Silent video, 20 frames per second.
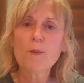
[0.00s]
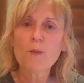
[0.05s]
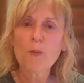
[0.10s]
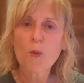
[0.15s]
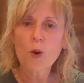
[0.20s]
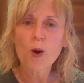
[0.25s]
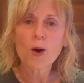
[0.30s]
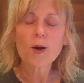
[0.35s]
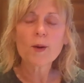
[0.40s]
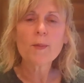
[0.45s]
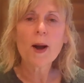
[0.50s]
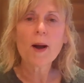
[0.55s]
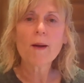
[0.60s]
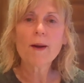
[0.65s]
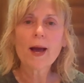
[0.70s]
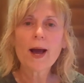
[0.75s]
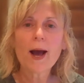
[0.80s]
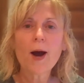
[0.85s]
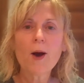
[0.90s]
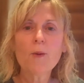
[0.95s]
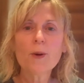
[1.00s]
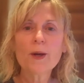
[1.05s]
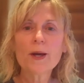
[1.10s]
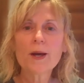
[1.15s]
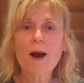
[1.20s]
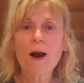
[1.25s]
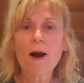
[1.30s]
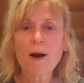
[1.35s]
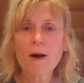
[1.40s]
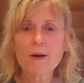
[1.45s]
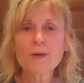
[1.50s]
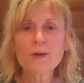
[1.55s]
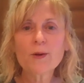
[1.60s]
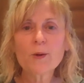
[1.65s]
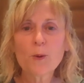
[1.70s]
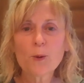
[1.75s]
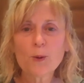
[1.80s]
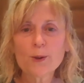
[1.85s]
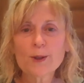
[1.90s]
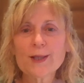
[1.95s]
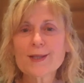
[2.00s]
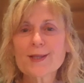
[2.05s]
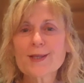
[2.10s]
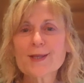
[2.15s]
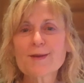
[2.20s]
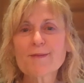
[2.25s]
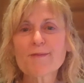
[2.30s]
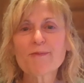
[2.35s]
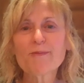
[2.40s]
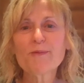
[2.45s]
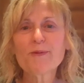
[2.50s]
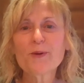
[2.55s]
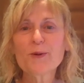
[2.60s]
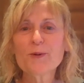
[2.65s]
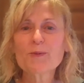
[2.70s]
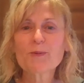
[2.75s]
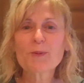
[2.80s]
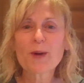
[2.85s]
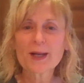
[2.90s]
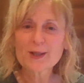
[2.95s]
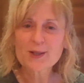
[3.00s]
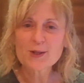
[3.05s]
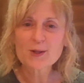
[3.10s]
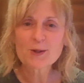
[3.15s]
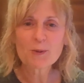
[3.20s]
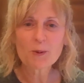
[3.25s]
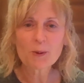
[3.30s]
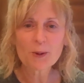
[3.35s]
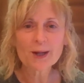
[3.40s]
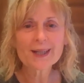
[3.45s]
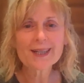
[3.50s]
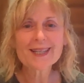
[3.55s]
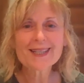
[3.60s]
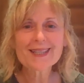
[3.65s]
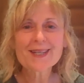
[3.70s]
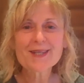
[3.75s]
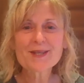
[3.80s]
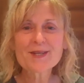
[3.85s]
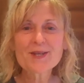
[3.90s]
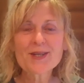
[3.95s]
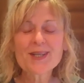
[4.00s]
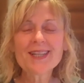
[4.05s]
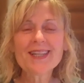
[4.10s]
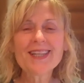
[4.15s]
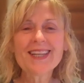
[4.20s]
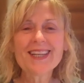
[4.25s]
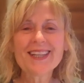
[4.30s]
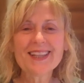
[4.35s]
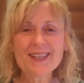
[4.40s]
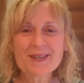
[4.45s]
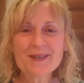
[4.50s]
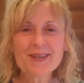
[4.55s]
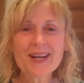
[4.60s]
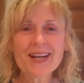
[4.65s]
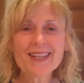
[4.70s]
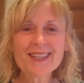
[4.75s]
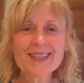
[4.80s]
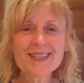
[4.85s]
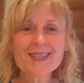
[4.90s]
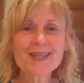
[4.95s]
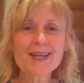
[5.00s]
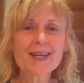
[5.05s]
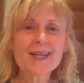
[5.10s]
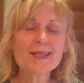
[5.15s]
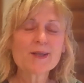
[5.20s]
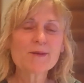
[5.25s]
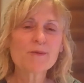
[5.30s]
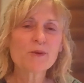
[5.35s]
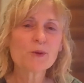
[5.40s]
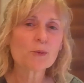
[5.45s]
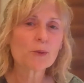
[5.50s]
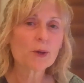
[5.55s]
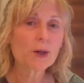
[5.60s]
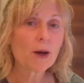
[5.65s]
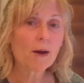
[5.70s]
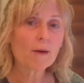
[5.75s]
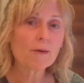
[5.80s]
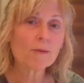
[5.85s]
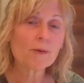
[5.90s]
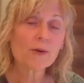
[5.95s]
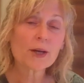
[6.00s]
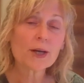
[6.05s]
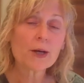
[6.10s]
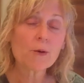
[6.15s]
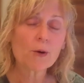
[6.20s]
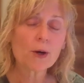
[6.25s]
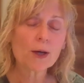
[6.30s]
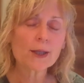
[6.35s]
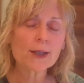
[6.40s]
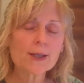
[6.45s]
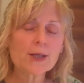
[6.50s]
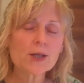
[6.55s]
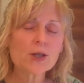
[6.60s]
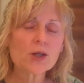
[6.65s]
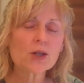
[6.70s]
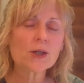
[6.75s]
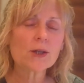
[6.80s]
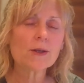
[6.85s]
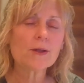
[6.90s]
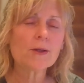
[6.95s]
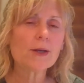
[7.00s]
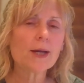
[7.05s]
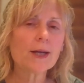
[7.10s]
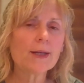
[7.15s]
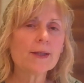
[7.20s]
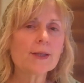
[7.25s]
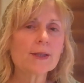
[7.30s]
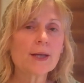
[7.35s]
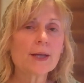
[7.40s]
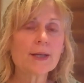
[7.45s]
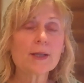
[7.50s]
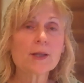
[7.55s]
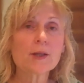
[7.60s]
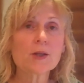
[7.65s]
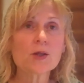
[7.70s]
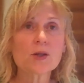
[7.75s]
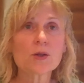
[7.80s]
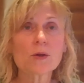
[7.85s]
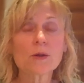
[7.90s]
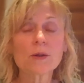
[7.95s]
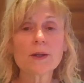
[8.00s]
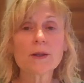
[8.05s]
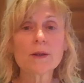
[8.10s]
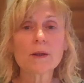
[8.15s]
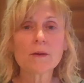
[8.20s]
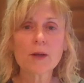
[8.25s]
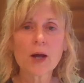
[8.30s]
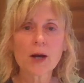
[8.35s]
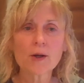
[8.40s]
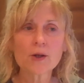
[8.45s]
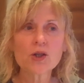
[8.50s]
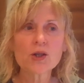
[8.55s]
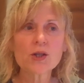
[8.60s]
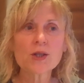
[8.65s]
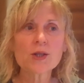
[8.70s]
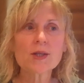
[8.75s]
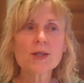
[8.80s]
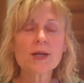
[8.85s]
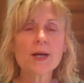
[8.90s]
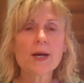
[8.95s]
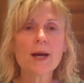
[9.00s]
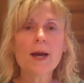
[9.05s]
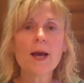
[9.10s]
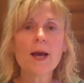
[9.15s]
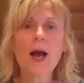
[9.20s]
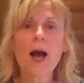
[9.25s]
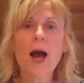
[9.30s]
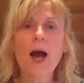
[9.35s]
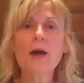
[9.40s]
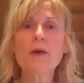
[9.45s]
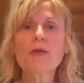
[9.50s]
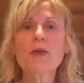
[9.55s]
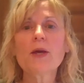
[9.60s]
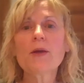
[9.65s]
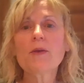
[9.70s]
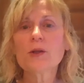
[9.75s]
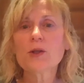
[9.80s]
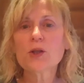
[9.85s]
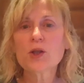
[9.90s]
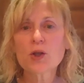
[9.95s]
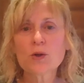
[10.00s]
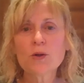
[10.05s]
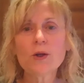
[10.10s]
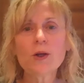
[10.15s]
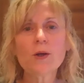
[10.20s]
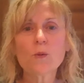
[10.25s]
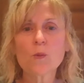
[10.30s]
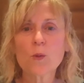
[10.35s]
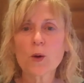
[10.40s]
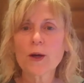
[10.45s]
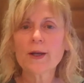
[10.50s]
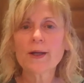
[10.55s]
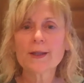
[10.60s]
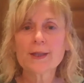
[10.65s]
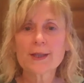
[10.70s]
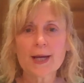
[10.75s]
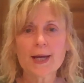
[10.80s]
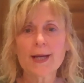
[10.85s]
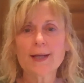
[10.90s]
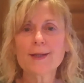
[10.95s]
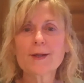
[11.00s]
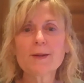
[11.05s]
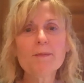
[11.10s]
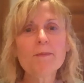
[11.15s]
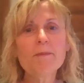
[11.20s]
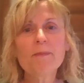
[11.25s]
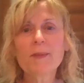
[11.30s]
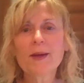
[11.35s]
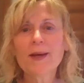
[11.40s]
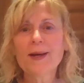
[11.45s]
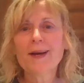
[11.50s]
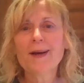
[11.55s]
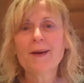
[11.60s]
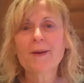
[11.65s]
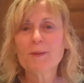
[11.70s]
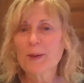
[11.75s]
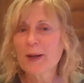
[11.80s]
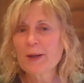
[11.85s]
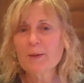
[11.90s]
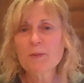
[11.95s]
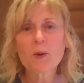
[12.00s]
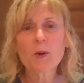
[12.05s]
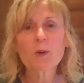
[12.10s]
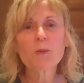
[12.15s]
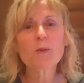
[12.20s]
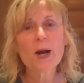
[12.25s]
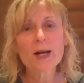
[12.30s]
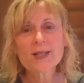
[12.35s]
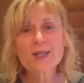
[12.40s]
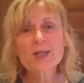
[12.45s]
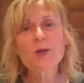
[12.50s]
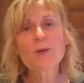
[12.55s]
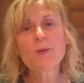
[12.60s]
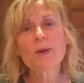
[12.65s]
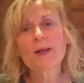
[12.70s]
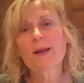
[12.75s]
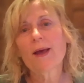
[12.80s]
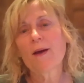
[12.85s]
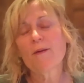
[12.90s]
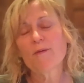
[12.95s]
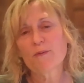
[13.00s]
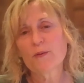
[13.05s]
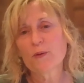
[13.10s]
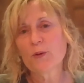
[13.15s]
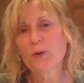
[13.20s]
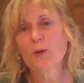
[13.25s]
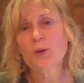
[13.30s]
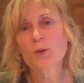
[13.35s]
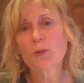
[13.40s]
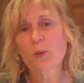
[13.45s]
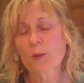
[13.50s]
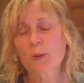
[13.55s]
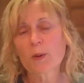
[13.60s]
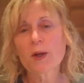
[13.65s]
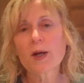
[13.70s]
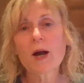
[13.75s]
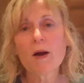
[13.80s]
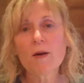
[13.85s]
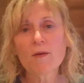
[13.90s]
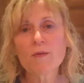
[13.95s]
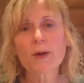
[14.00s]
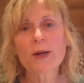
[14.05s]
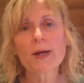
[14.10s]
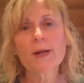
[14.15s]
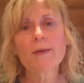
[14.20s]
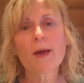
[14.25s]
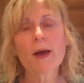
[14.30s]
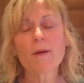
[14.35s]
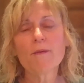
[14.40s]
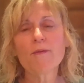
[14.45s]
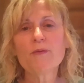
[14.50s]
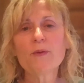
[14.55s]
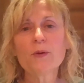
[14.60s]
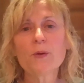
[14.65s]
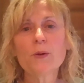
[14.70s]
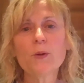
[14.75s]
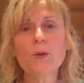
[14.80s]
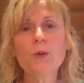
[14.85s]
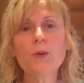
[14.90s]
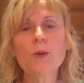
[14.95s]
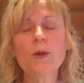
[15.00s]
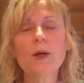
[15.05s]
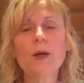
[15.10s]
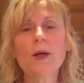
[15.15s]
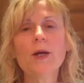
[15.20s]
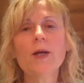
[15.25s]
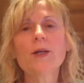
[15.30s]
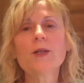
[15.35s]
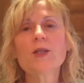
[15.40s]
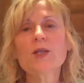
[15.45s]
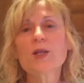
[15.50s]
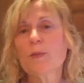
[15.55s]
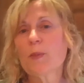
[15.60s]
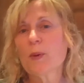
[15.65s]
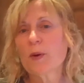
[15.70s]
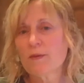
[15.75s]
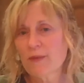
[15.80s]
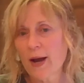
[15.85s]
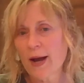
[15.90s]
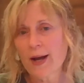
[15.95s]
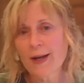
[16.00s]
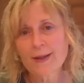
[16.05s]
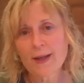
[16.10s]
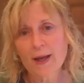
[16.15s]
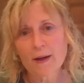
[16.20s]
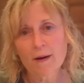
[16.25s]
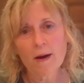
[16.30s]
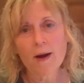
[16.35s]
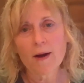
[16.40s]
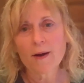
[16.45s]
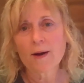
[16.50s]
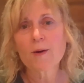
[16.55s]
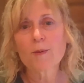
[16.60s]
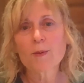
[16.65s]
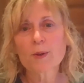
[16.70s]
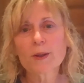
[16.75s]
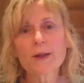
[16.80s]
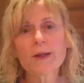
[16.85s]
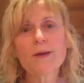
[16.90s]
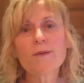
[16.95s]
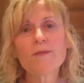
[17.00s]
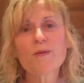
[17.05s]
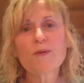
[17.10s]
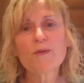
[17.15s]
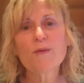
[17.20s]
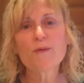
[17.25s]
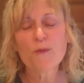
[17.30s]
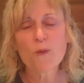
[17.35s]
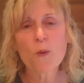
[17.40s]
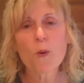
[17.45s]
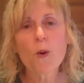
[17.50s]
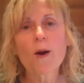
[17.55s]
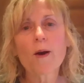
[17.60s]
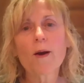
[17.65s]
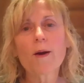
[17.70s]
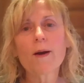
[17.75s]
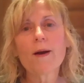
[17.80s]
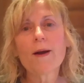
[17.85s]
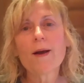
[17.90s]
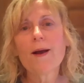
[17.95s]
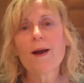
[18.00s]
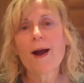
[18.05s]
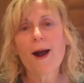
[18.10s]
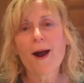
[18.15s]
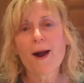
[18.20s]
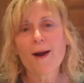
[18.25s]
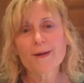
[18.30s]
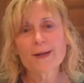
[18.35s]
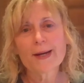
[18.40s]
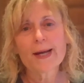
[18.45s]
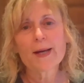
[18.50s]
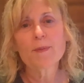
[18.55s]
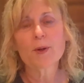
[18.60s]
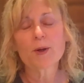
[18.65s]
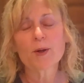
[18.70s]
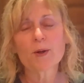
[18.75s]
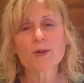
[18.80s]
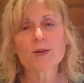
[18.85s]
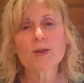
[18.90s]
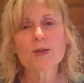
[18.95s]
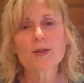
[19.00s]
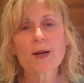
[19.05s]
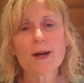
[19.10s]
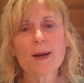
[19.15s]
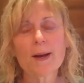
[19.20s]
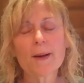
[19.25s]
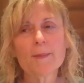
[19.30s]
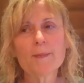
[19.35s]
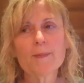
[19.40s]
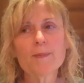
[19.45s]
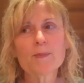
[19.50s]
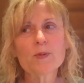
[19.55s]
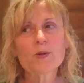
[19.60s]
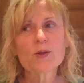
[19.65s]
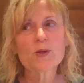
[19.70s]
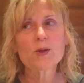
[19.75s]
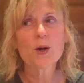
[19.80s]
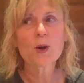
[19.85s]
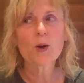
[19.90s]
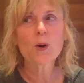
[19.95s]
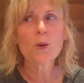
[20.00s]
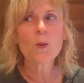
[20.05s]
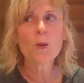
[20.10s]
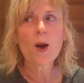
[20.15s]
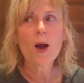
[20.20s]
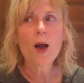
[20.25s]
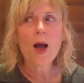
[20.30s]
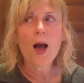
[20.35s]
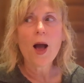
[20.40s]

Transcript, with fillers: more about how we are the oldest food rescue organization in the United States, food recovery organization in the United States, and certainly the largest. I think the two can work in tandem, right? We're rescuing that food, we're recovering that food to provide that hunger relief for our neighbors. Um, so